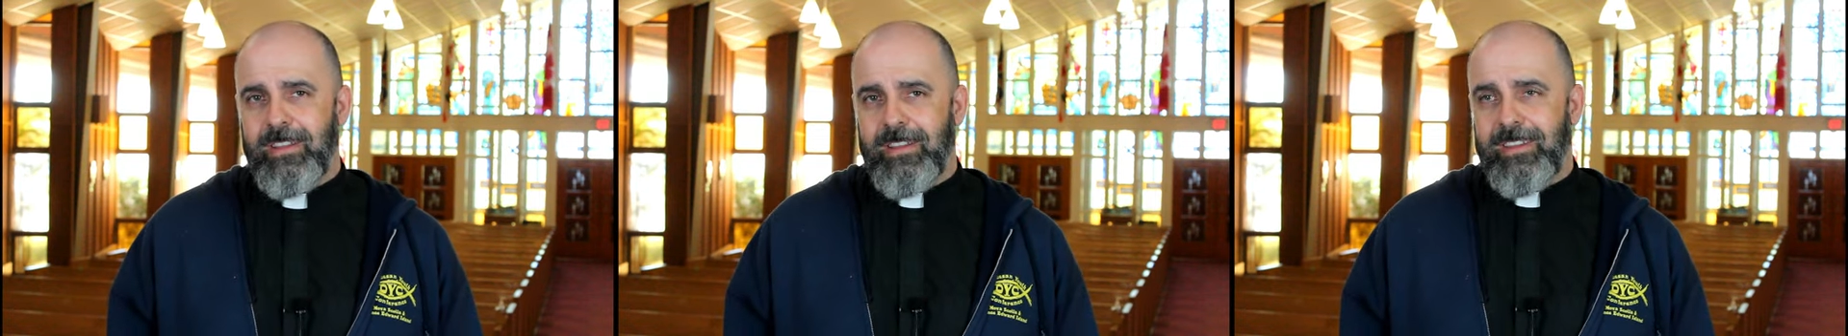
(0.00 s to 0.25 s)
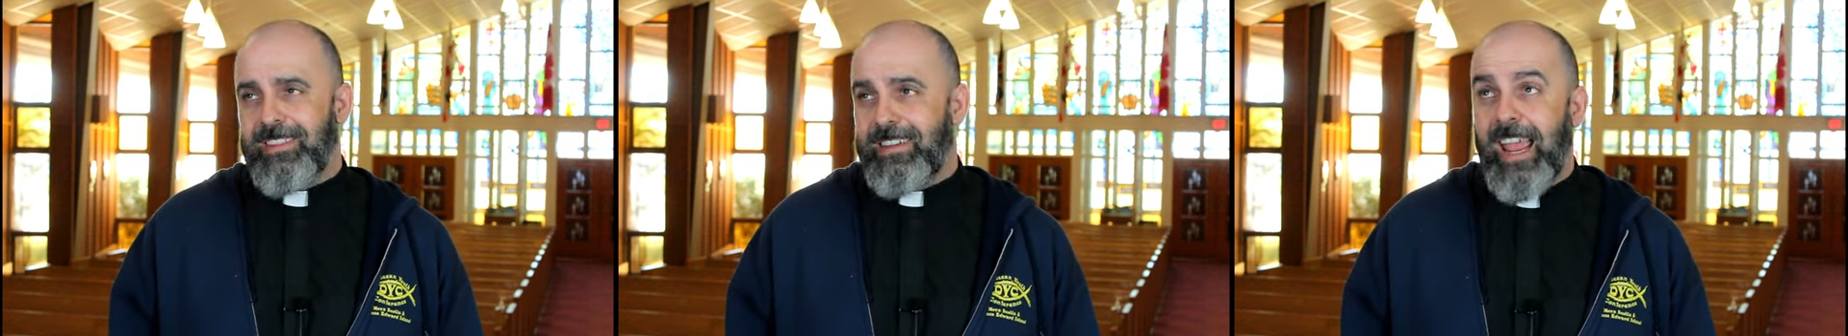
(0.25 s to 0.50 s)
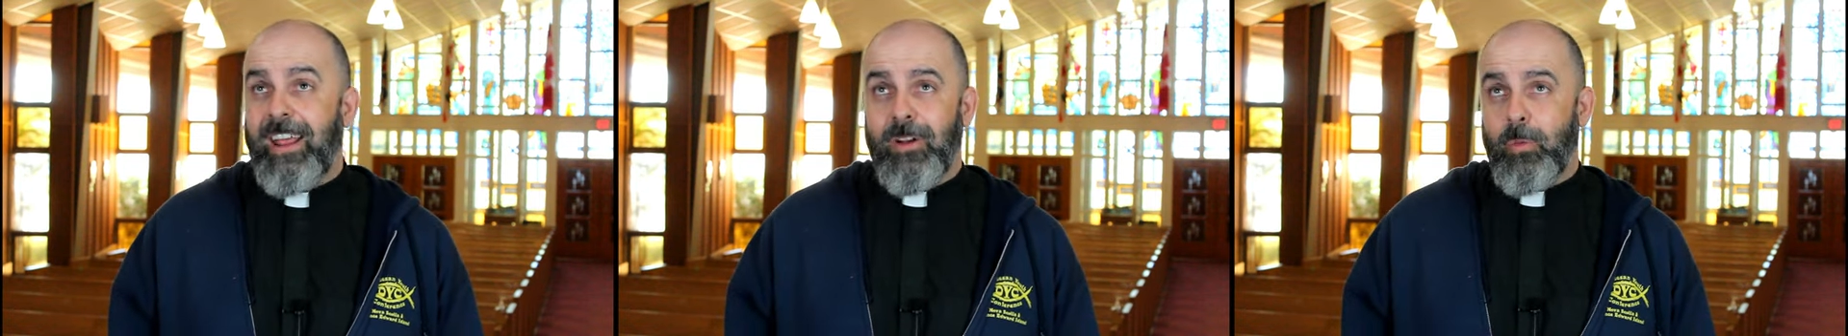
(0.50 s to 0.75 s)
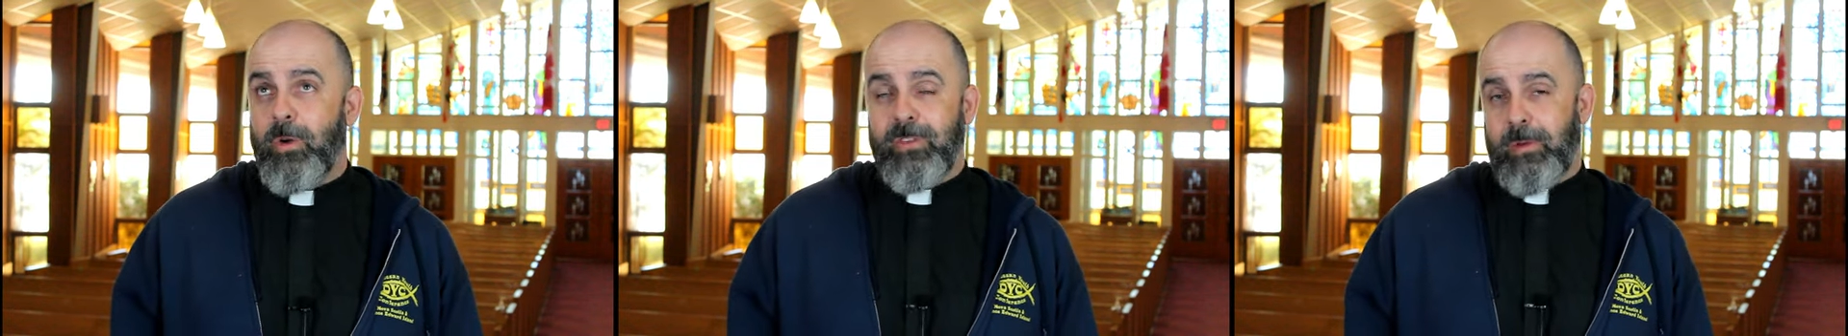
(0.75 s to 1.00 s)
the
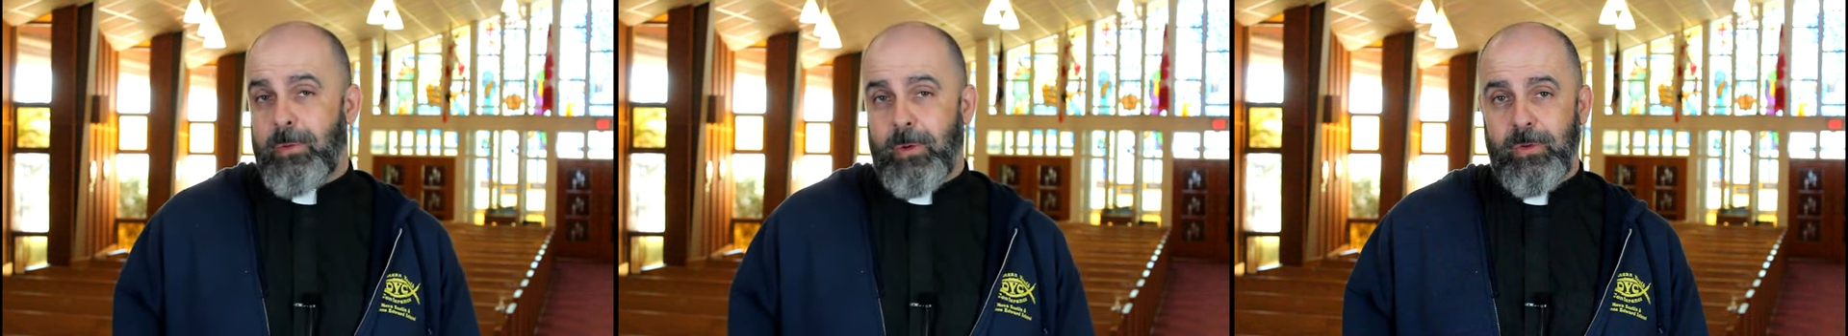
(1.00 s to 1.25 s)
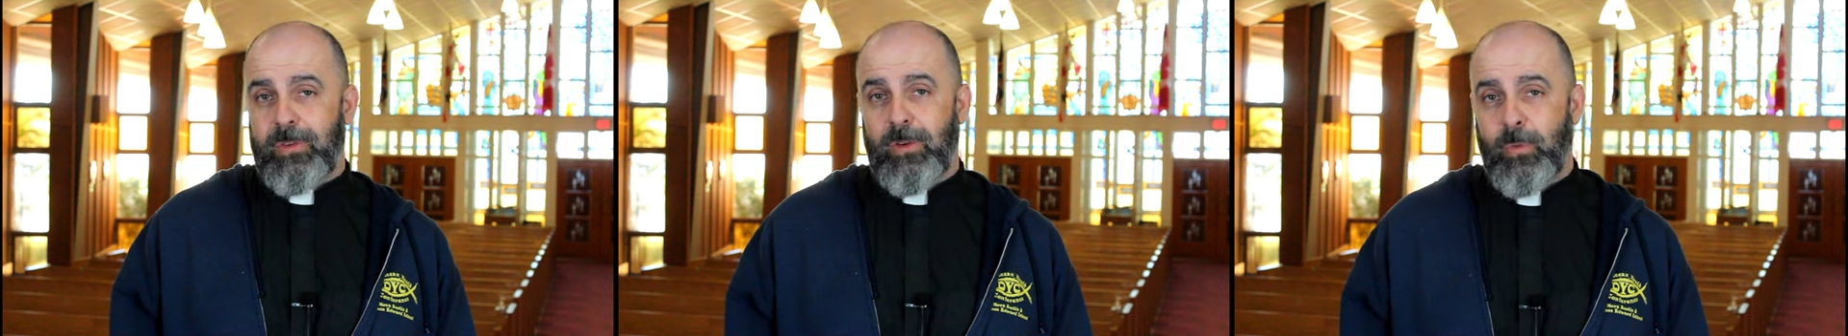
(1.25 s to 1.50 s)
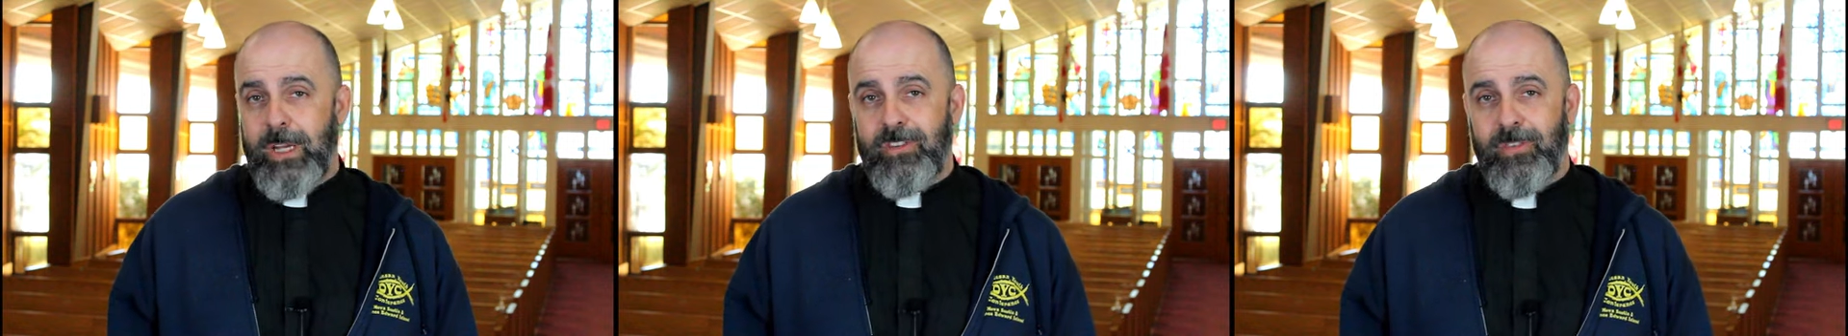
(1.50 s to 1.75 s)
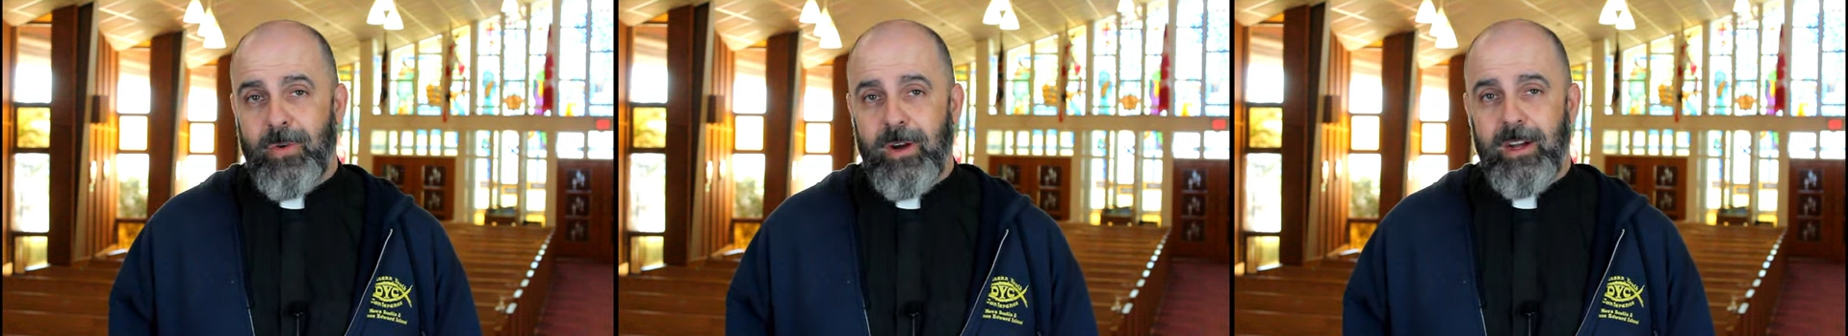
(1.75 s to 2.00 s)
standard we're supposed to reach
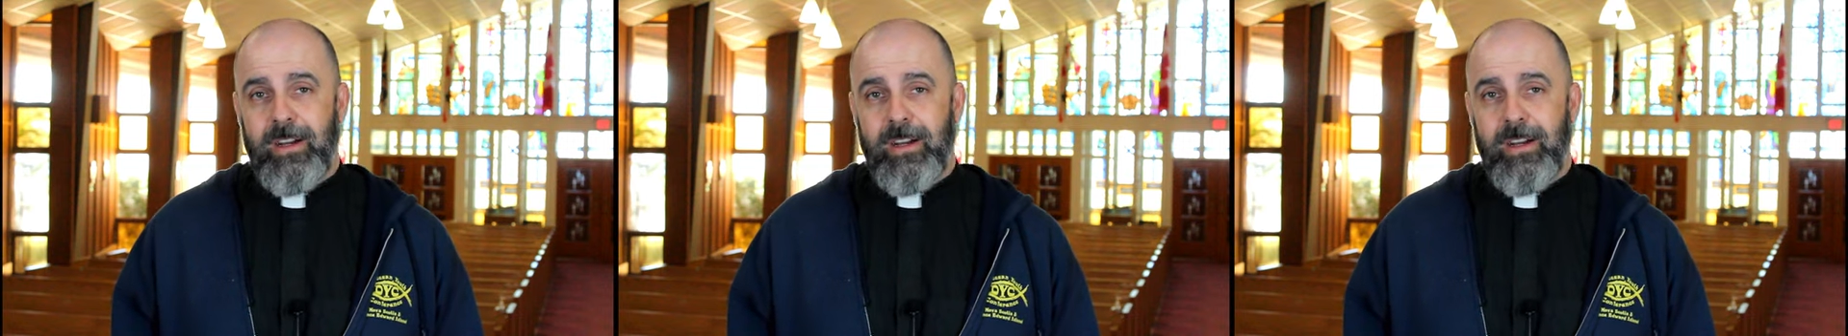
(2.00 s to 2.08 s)
for.